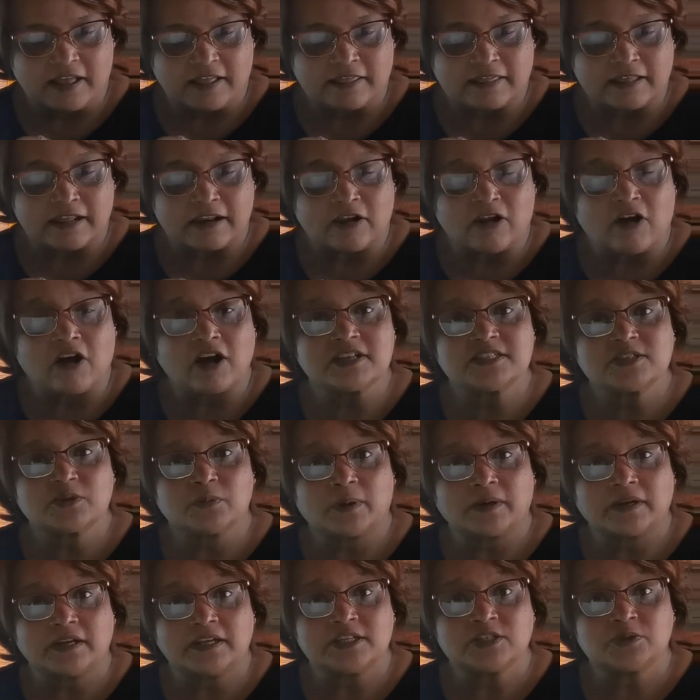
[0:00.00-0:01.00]
The last
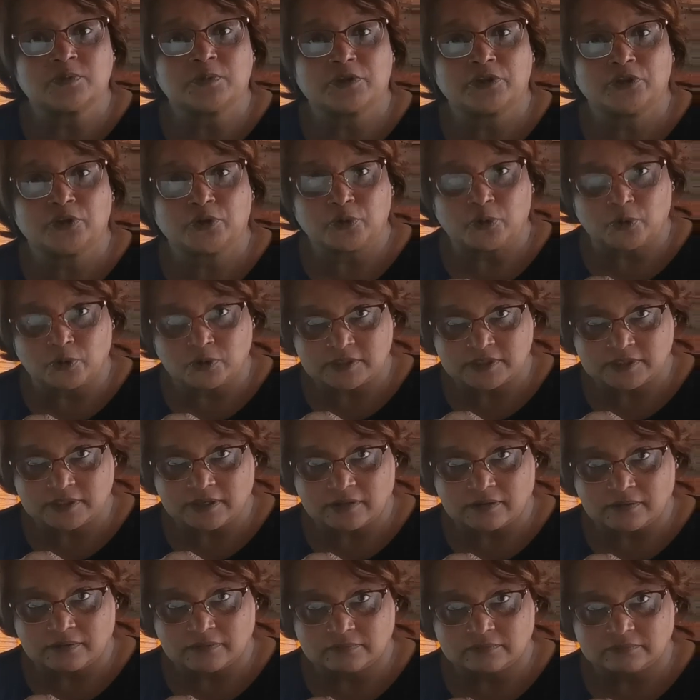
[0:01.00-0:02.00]
one is withdrawal
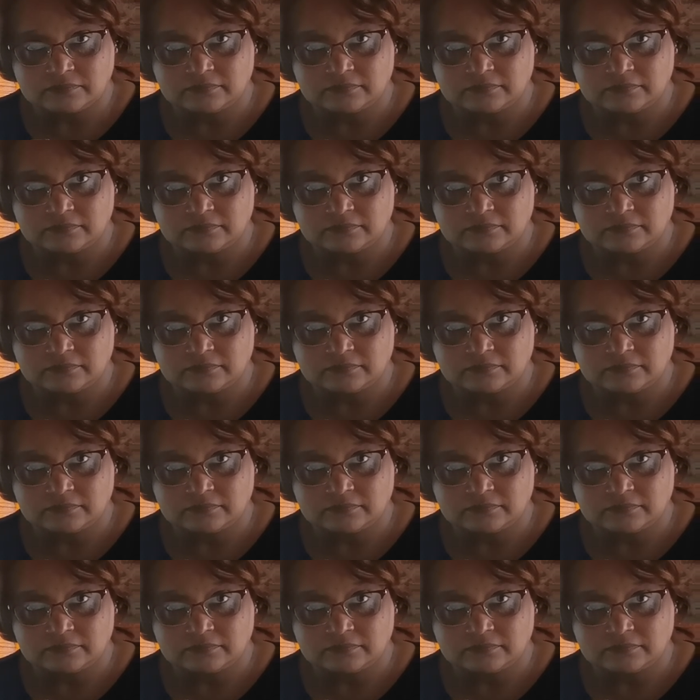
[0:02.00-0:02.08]
style.